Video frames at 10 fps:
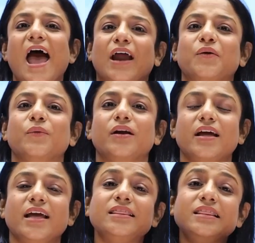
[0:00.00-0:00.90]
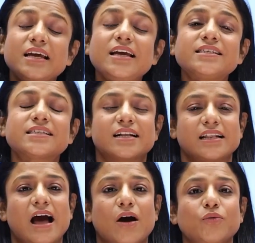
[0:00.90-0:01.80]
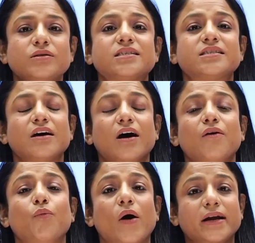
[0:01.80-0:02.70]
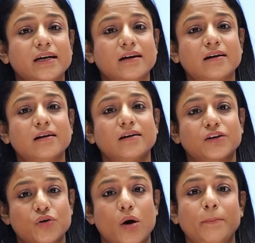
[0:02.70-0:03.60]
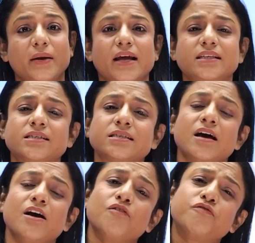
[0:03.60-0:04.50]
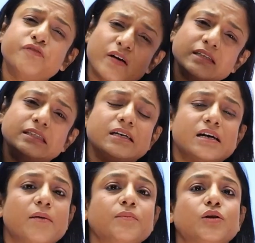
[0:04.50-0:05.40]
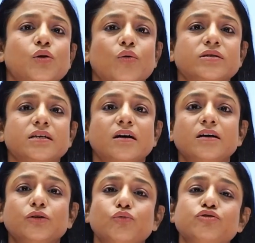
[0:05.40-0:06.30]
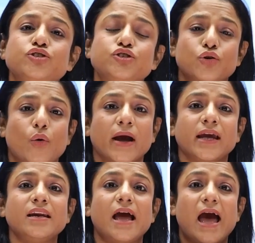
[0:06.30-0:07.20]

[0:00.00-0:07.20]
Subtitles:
And in these clouds, the water droplets further come closer to join,